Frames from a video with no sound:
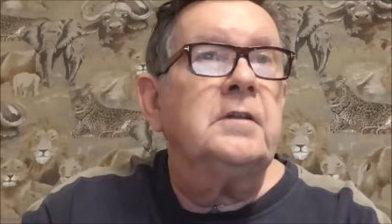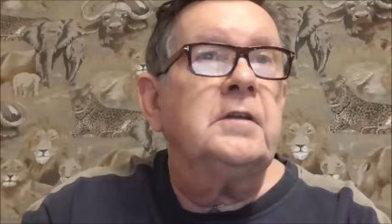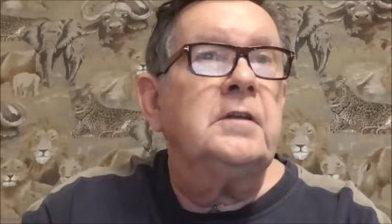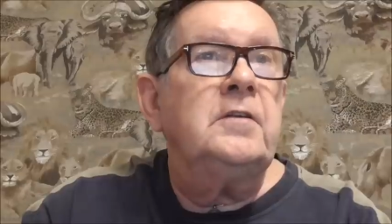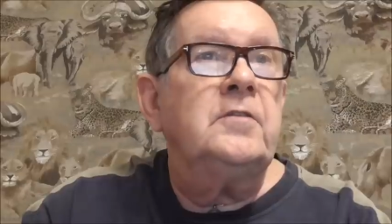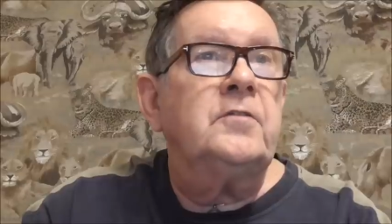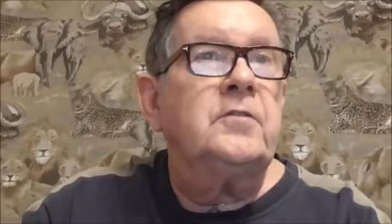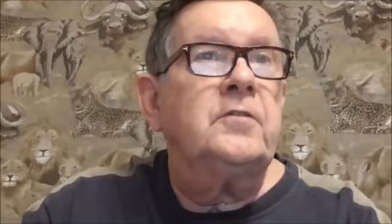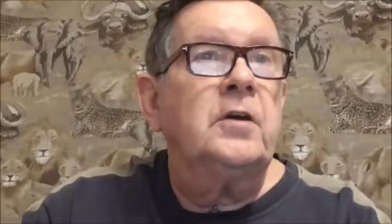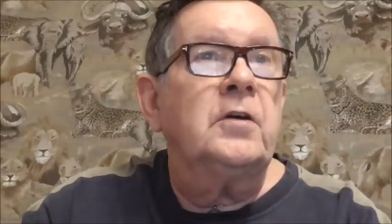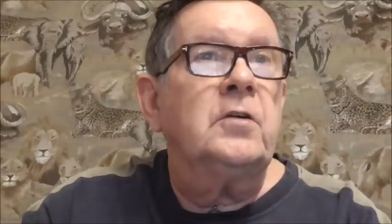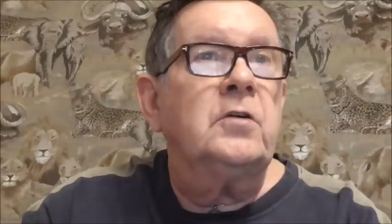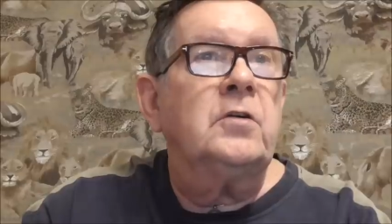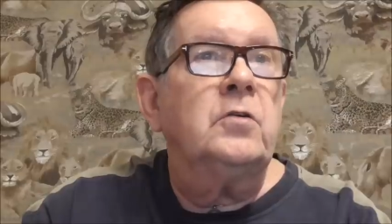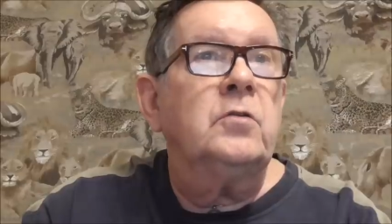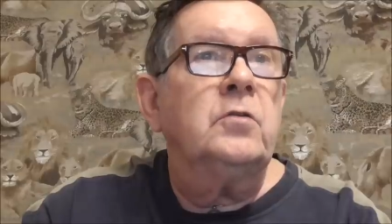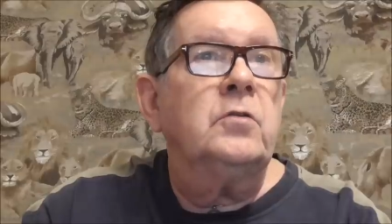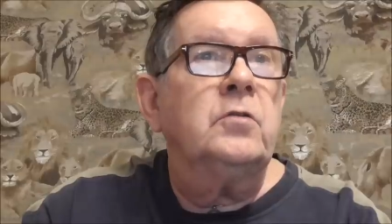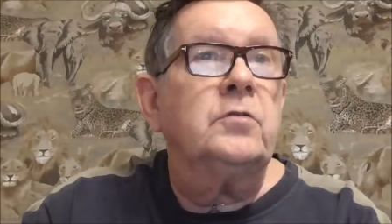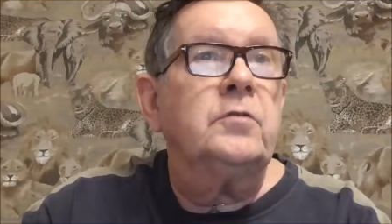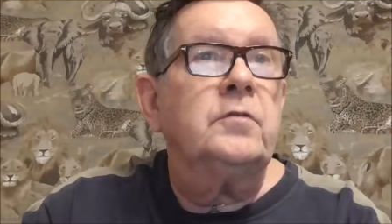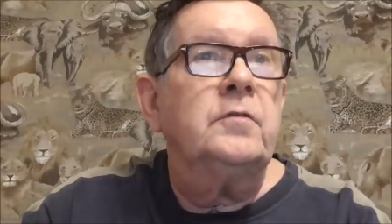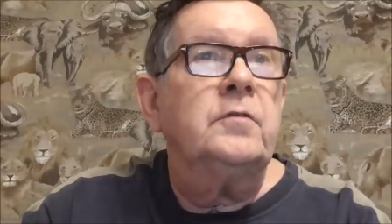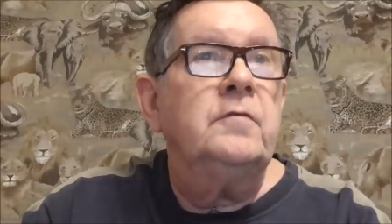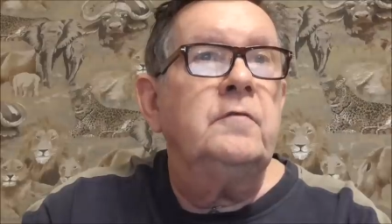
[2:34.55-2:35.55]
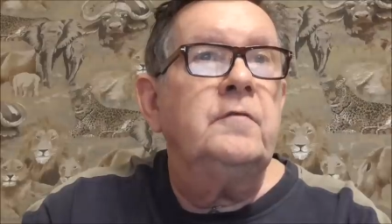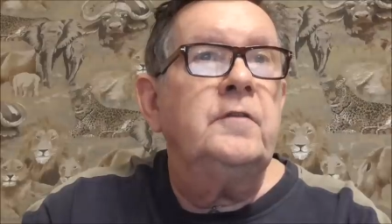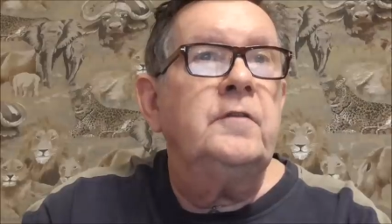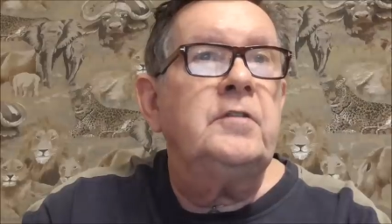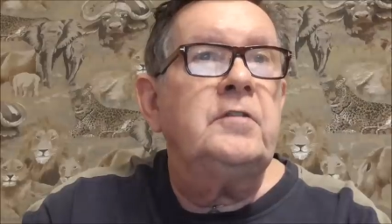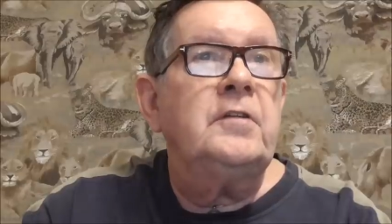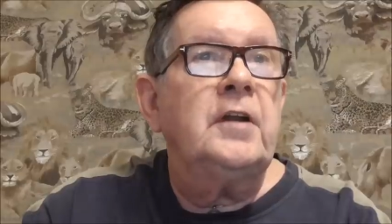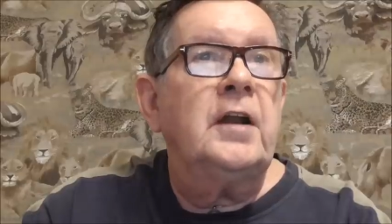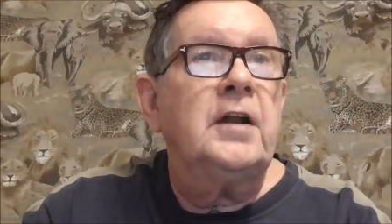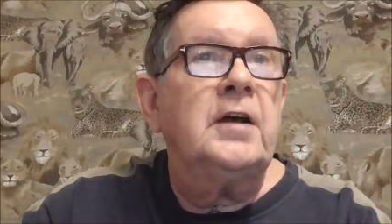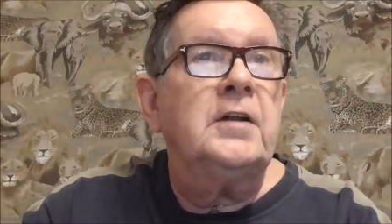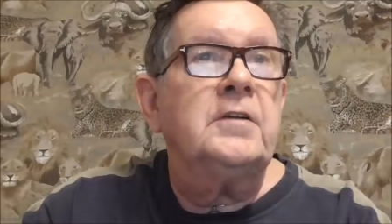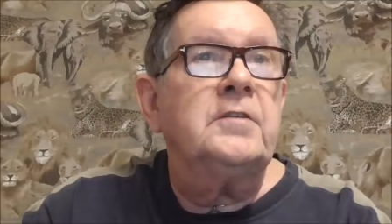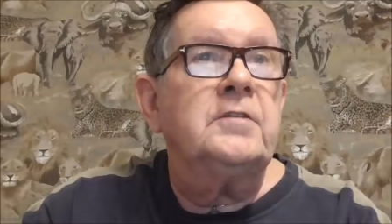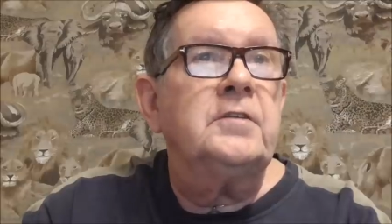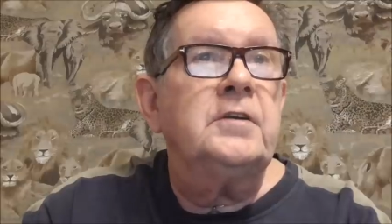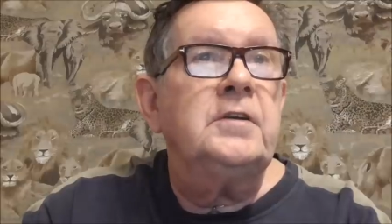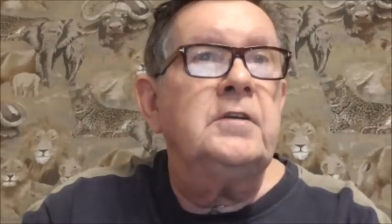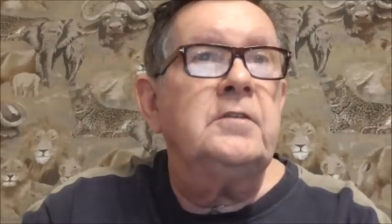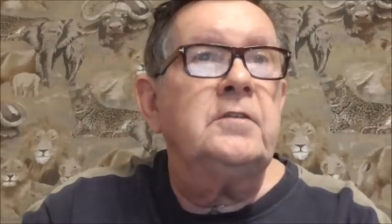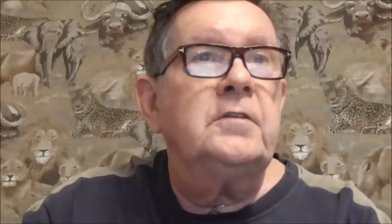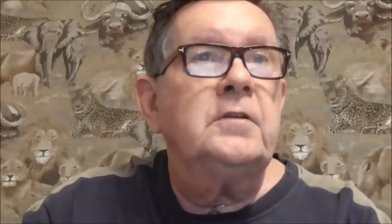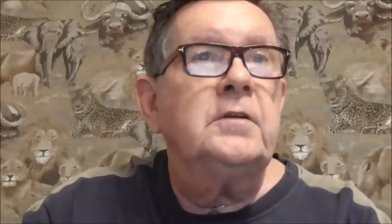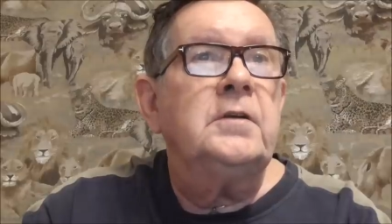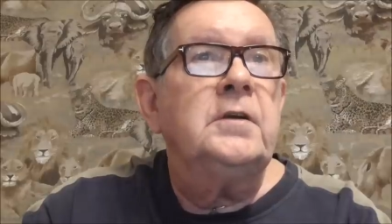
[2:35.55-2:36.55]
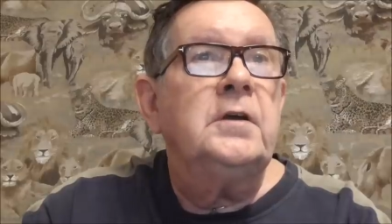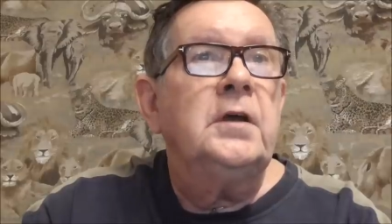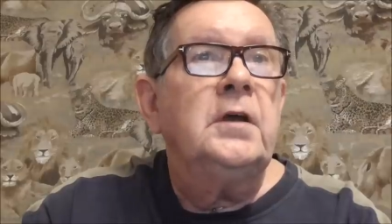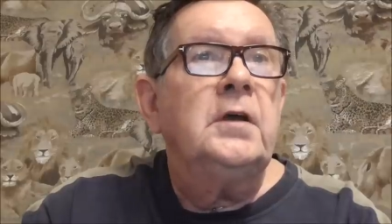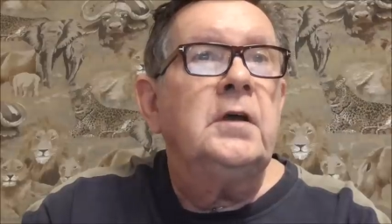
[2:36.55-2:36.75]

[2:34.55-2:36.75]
these so-called vigilantes,